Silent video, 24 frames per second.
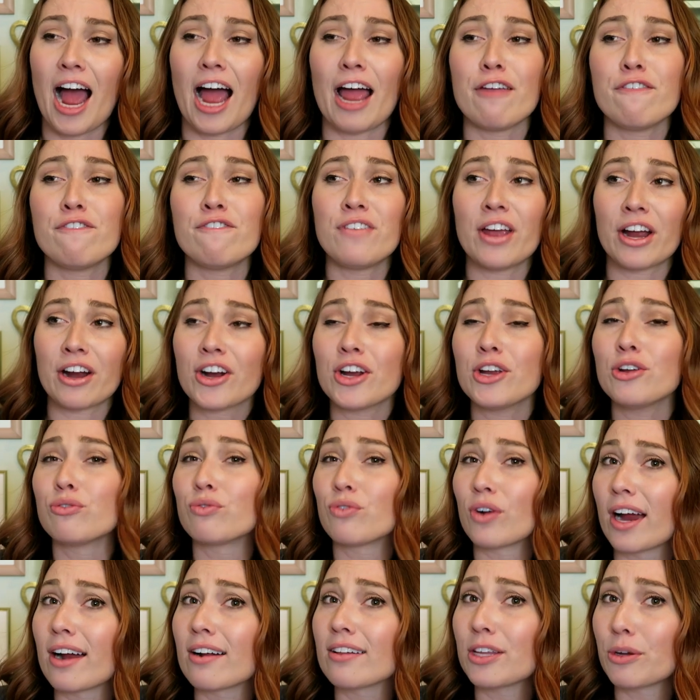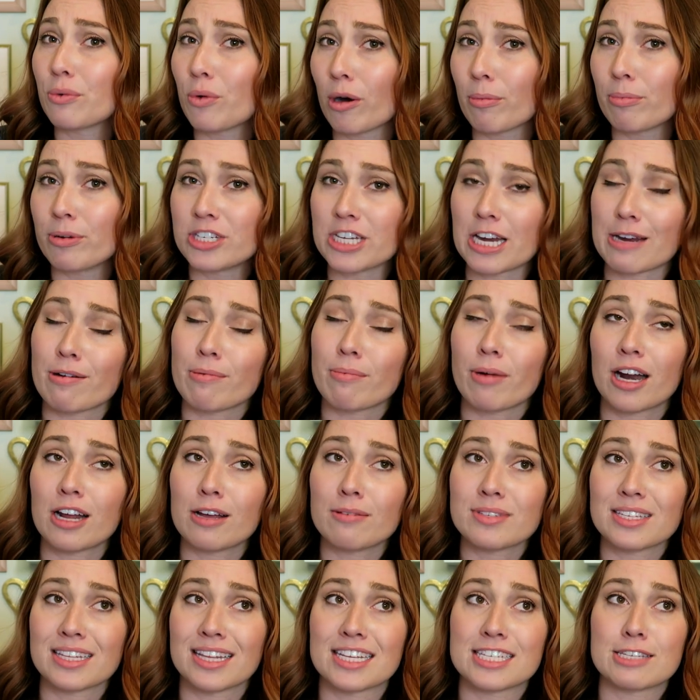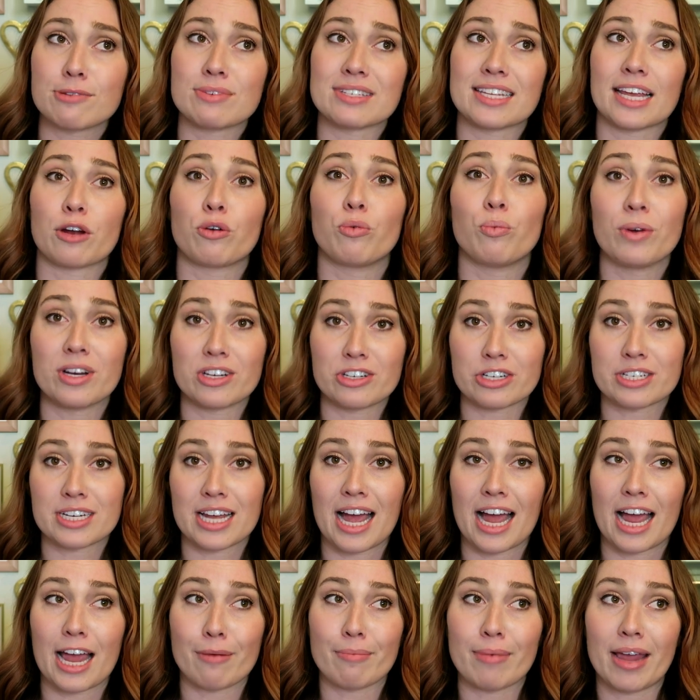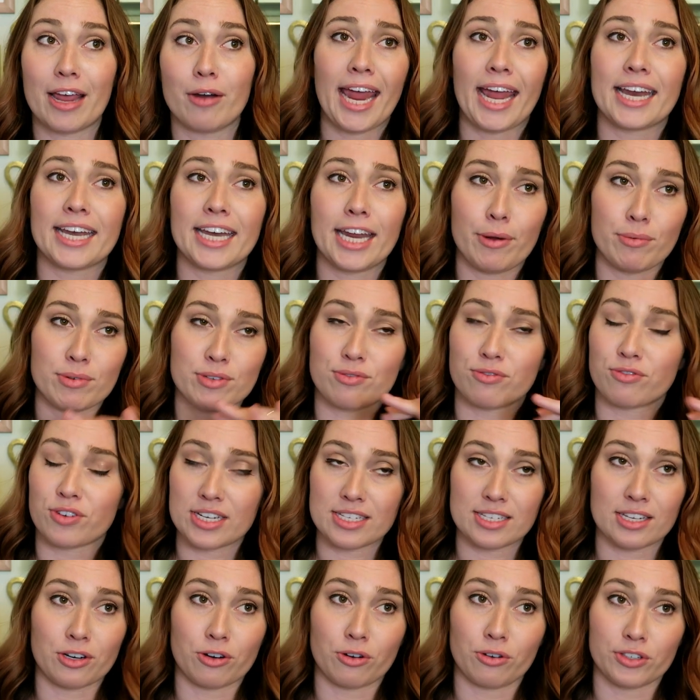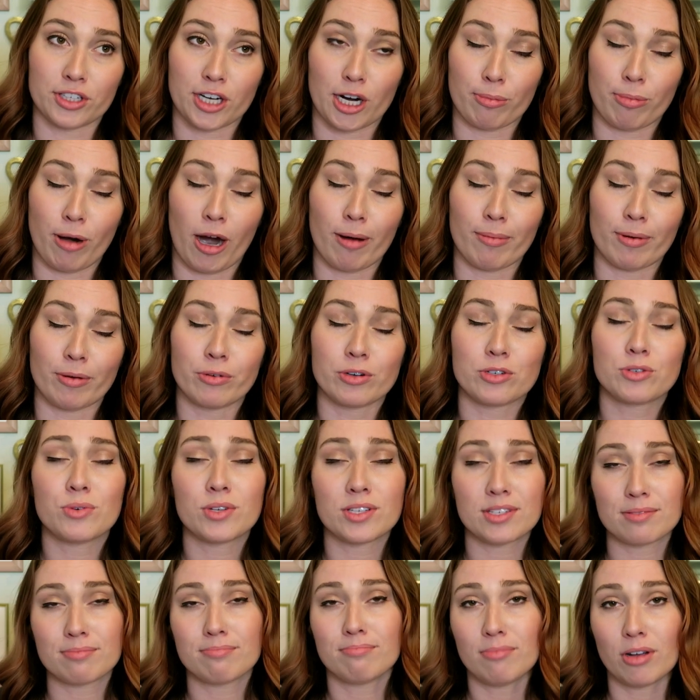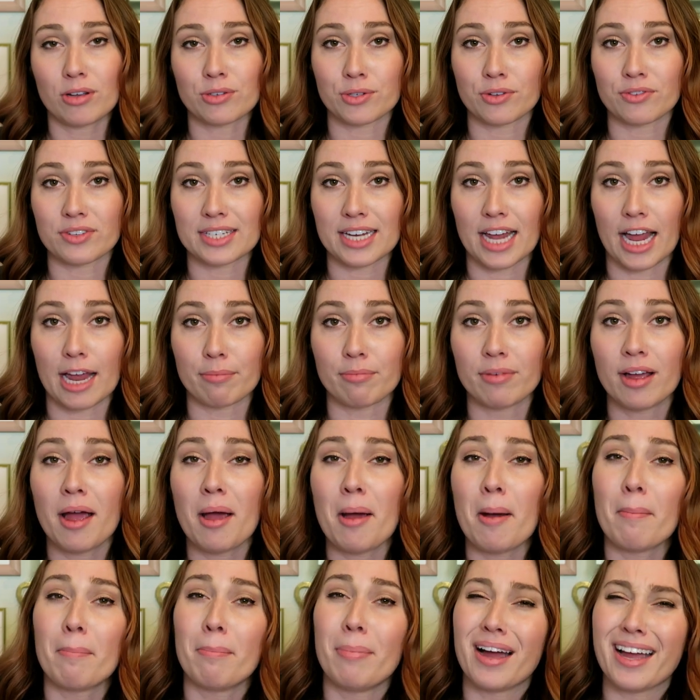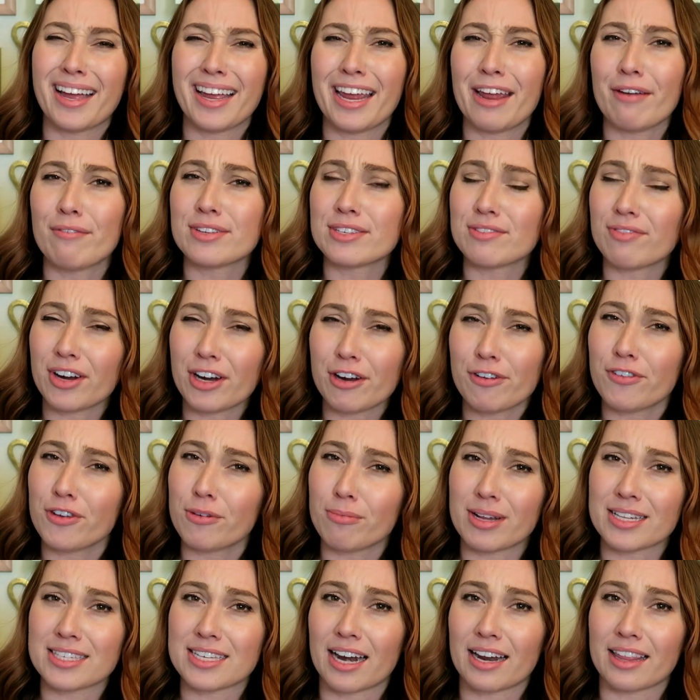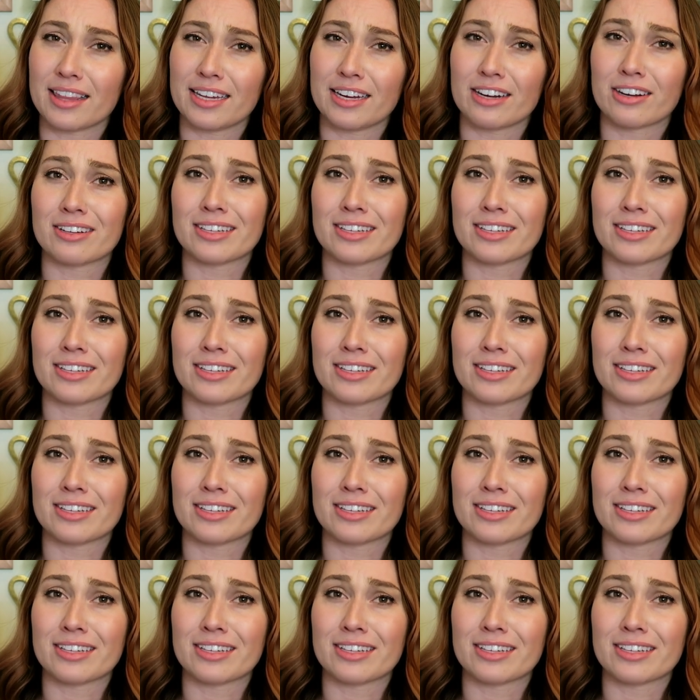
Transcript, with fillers: I very rarely wear pajama bottoms unless it was like winter time and it was freezing cold in our apartment, which was most of the time, but it was very few months out of the